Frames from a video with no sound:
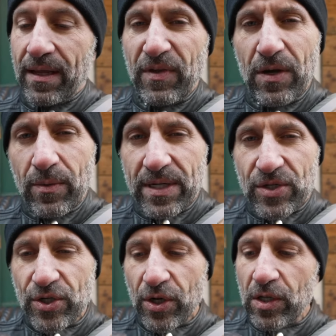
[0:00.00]
If you don't know what a
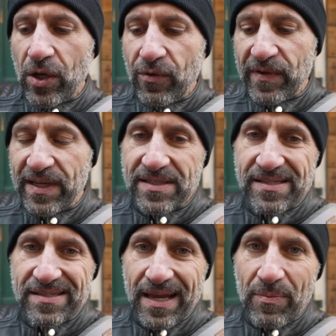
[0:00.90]
sugar loaf is,
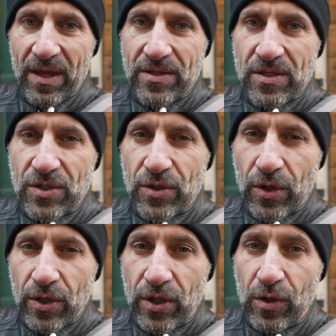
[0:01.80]
it's the same thing as a
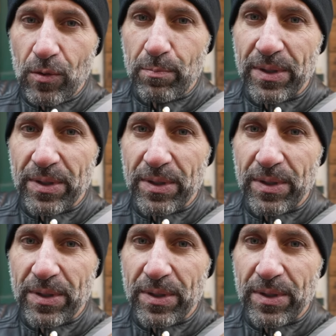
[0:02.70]
sugar cube,